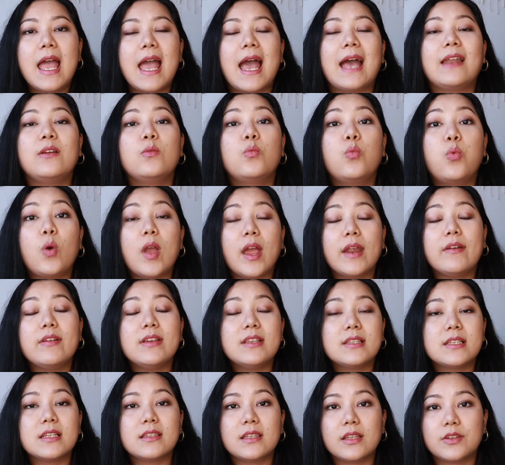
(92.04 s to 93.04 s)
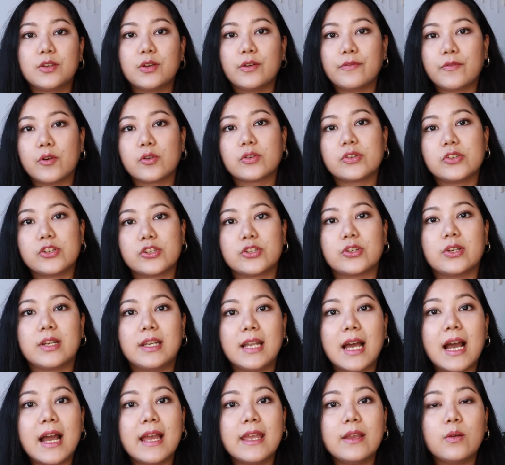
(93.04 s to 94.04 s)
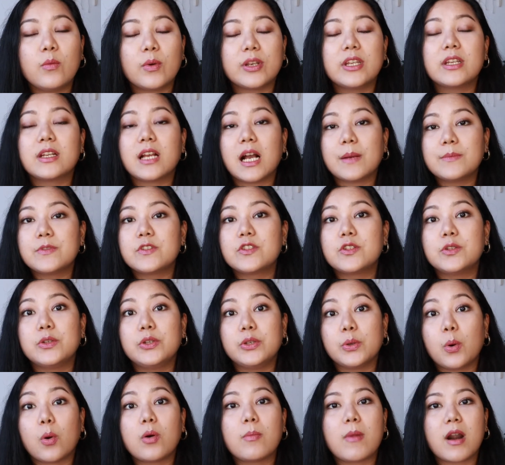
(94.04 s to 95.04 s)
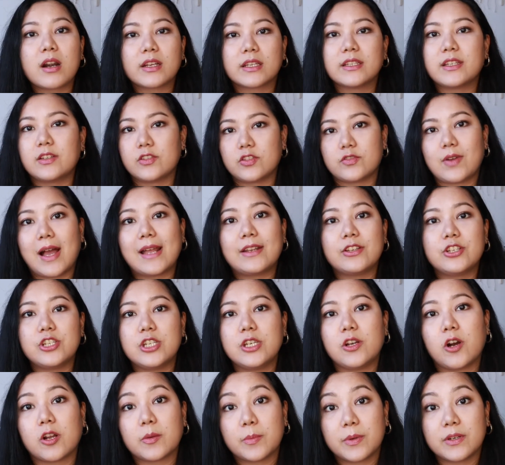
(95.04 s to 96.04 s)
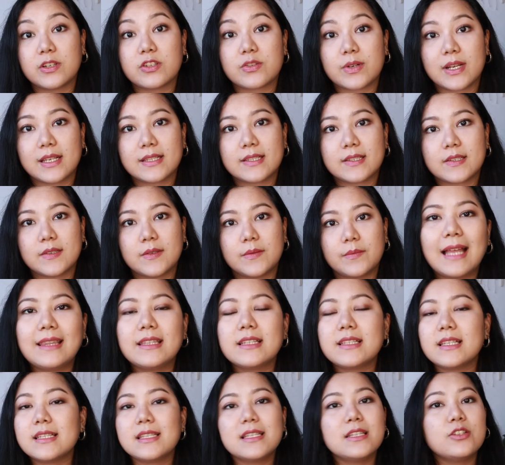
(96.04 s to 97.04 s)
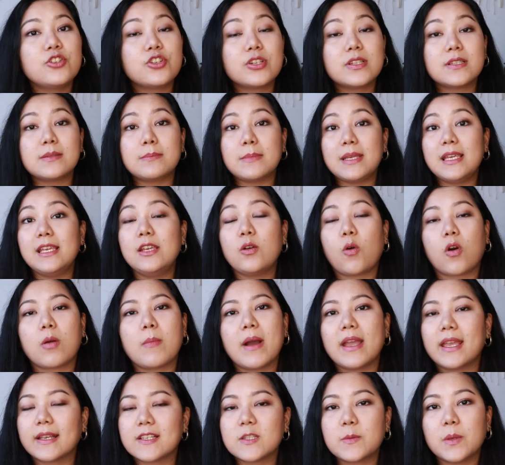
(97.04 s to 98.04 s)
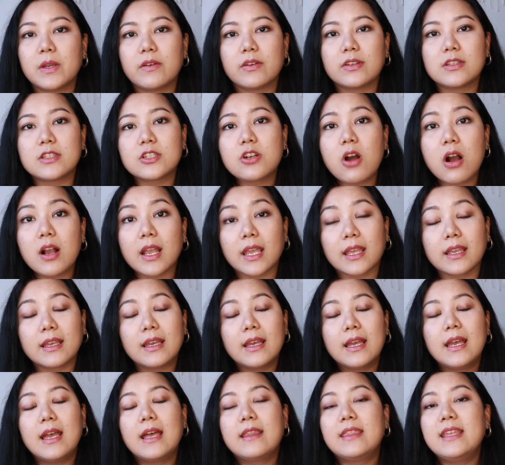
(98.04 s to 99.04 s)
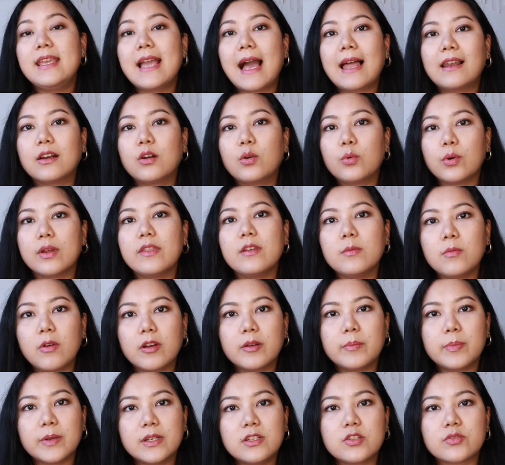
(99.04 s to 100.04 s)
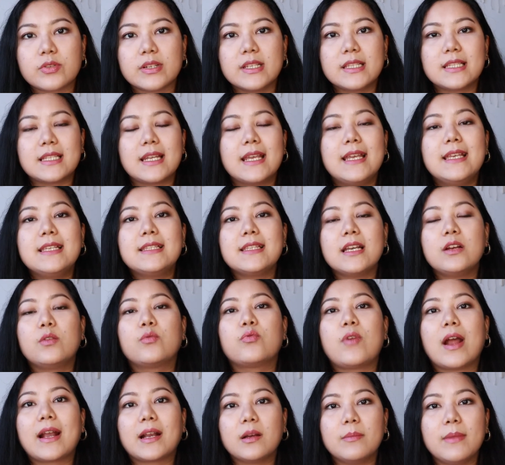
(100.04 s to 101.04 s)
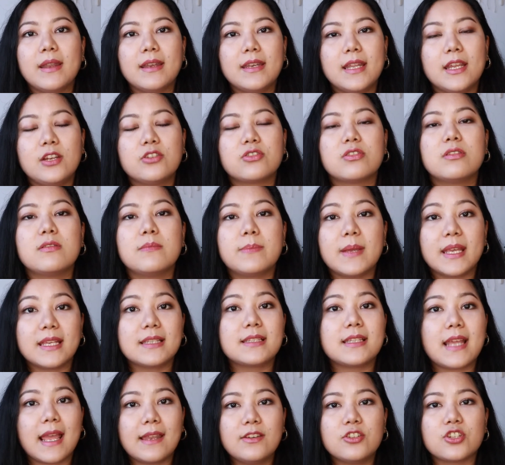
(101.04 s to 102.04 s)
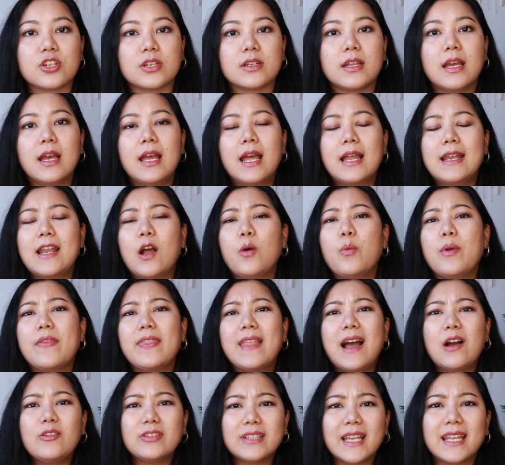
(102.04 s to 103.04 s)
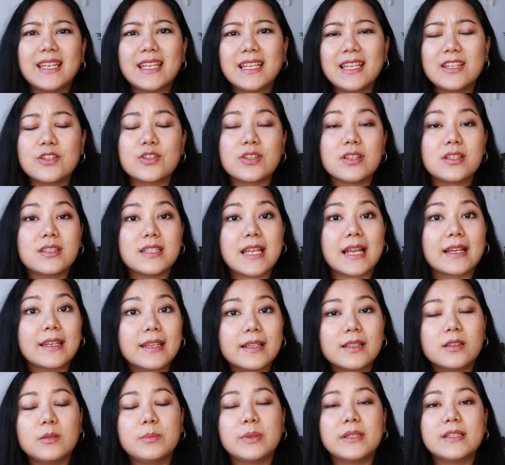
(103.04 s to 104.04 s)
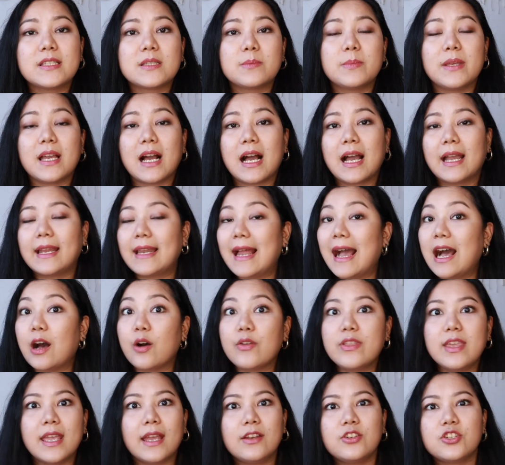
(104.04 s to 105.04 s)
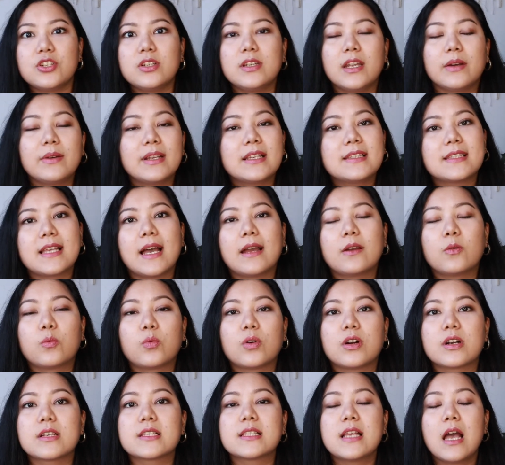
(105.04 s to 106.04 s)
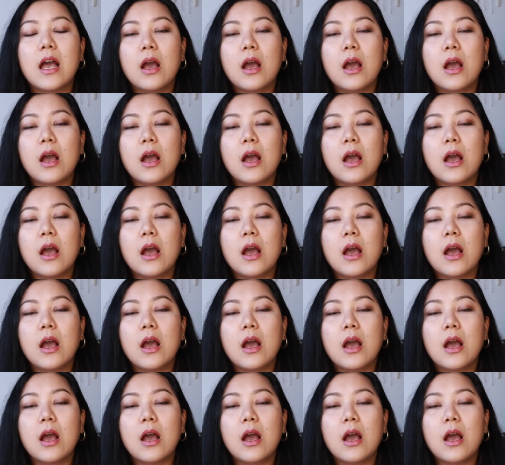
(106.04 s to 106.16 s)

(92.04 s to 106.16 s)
and where is it that your focus should lie when it comes to your marketing strategy on Pinterest. And this isn't just me or my experience talking. The algorithm on Pinterest is a recommendation-based engine. Now, without getting into the technical bits behind how the engineering side works,